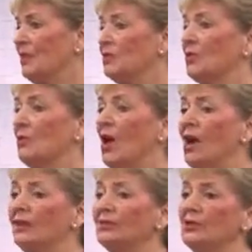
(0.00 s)
So
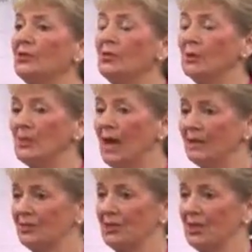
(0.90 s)
all of you who
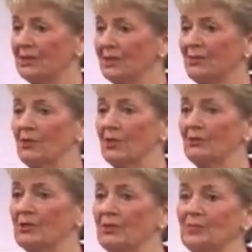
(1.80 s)
apologize this morning,
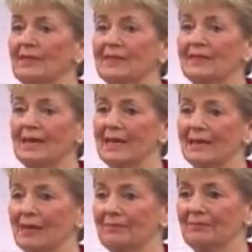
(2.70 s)
would you please
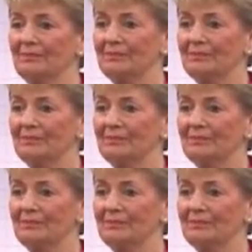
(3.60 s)
stand up?